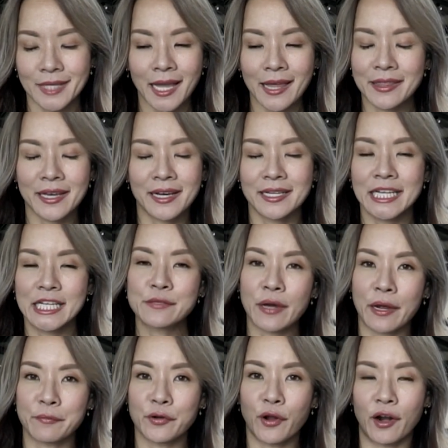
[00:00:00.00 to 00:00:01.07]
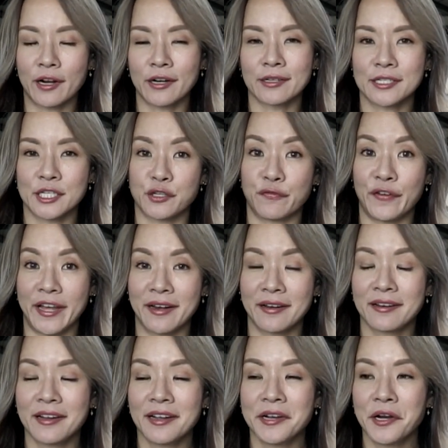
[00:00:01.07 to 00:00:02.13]
There are days where I'm not such a
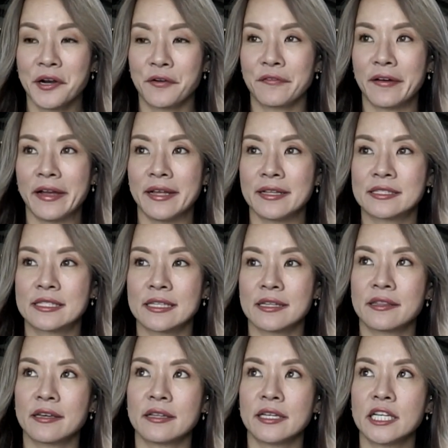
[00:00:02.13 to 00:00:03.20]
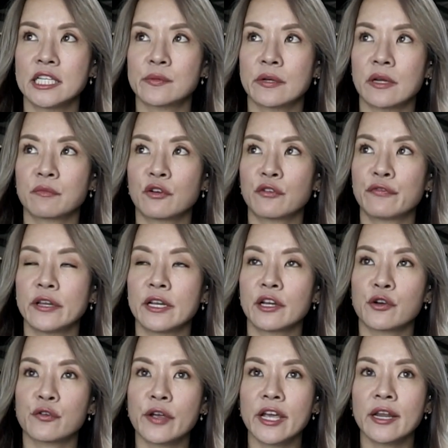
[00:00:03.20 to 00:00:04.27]
fan, right? So there are days when I'm not
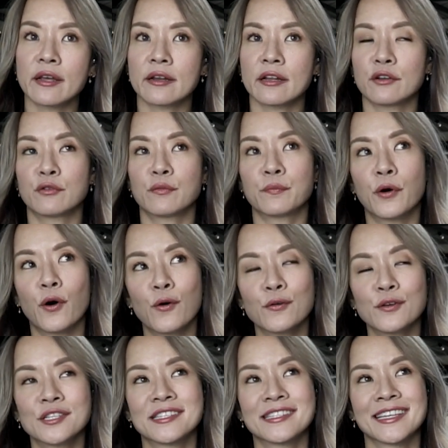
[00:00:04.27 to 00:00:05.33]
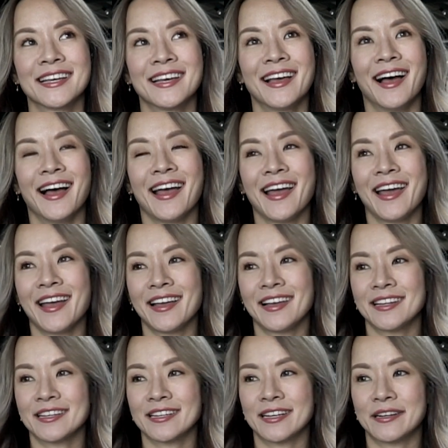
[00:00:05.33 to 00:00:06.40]
feeling great and I don't post.
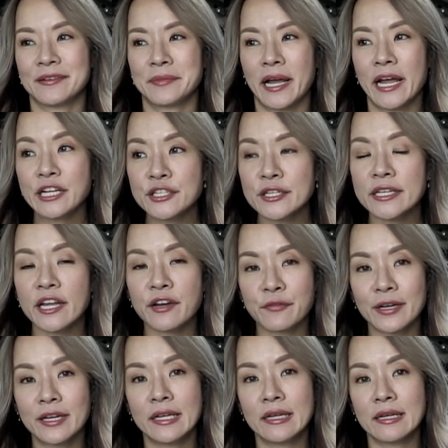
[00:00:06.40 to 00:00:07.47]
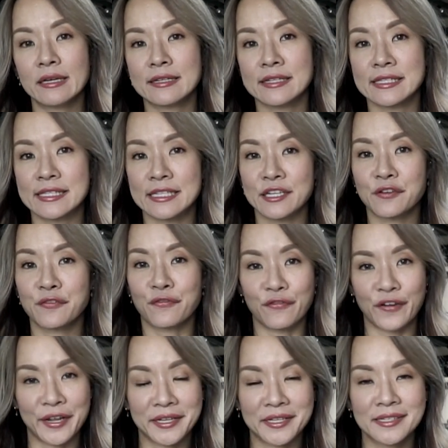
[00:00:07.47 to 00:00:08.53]
And I actually get really concerned
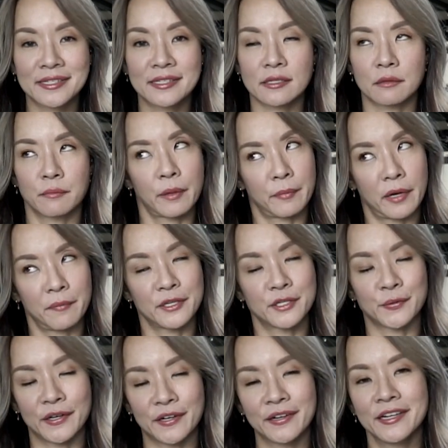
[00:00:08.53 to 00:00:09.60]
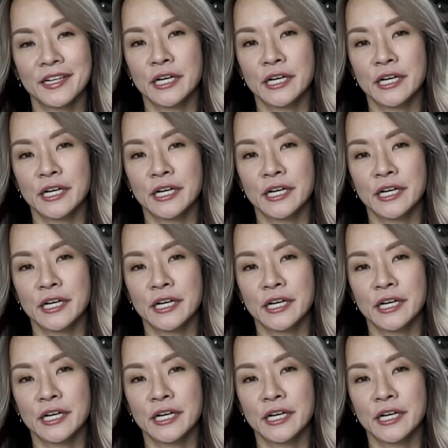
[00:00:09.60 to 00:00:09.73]
friends, my mom as well,